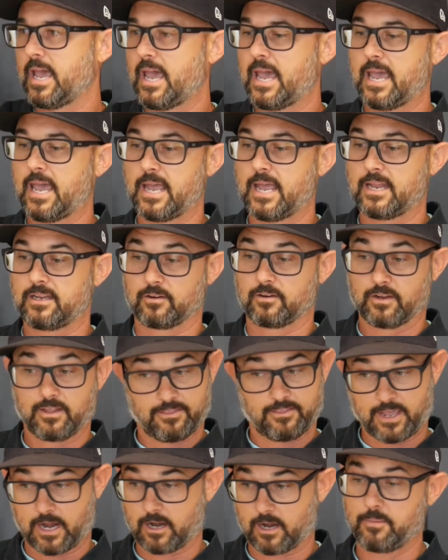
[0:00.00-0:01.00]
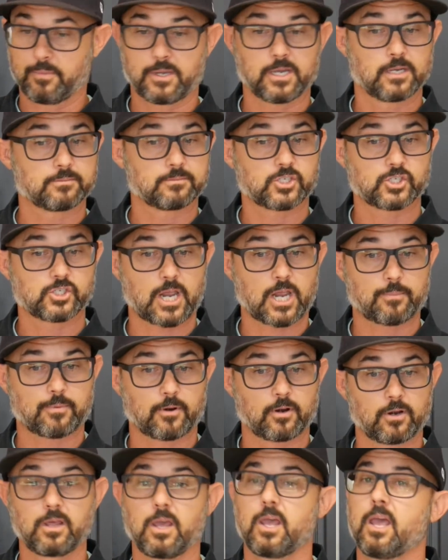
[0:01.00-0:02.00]
And there he becomes a
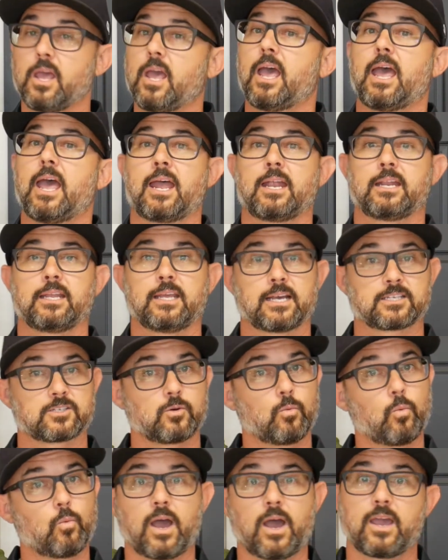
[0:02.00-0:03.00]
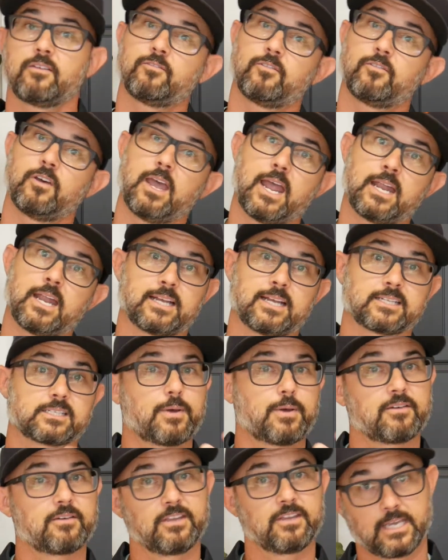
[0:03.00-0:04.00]
shepherd, and he has a wife, and he ends up
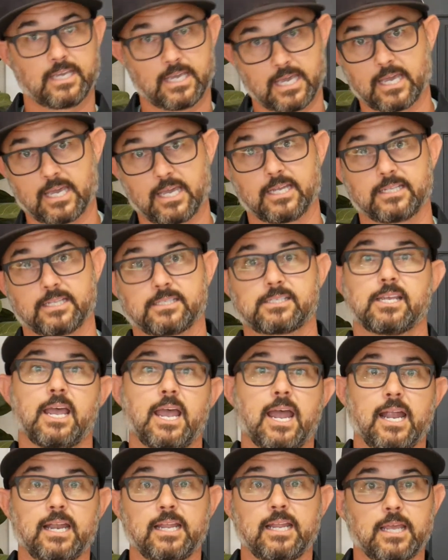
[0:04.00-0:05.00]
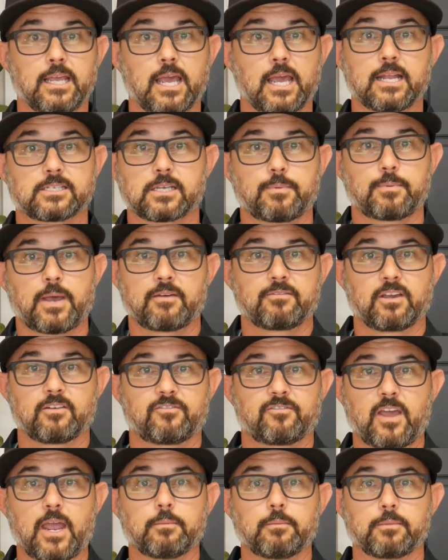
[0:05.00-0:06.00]
having kids, and he ends up having a
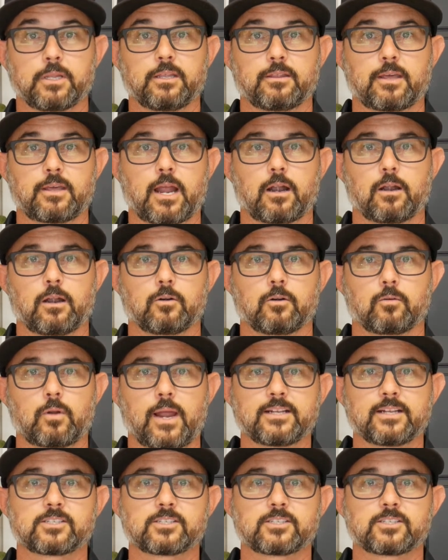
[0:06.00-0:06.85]
family there, right?